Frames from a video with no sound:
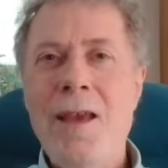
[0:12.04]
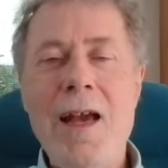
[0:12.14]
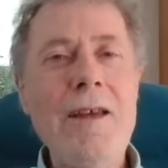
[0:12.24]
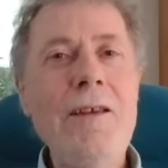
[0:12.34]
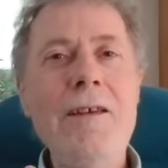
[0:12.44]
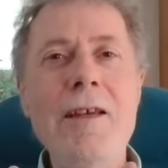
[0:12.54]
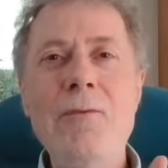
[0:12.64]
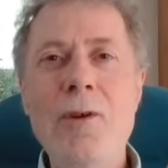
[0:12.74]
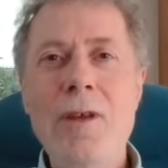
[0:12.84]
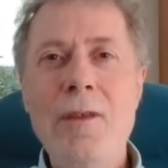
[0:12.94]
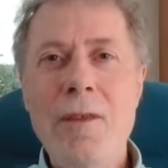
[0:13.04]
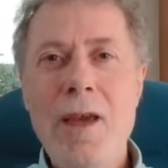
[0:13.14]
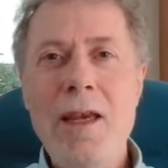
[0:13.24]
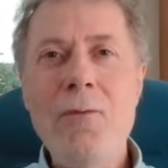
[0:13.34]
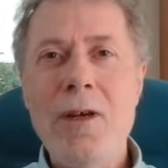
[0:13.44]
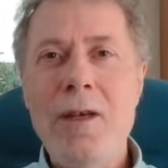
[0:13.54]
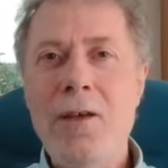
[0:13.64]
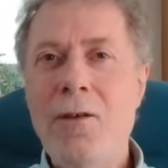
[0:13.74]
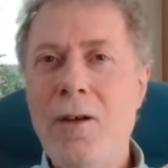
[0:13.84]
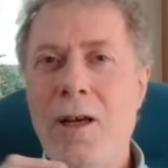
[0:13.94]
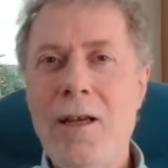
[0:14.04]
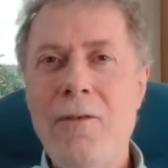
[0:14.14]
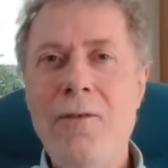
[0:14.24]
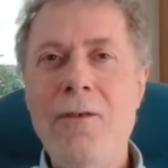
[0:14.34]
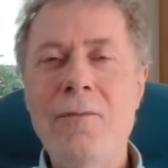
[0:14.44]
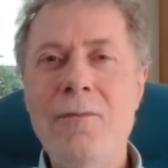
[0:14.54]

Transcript: and indeed with anyone in your life.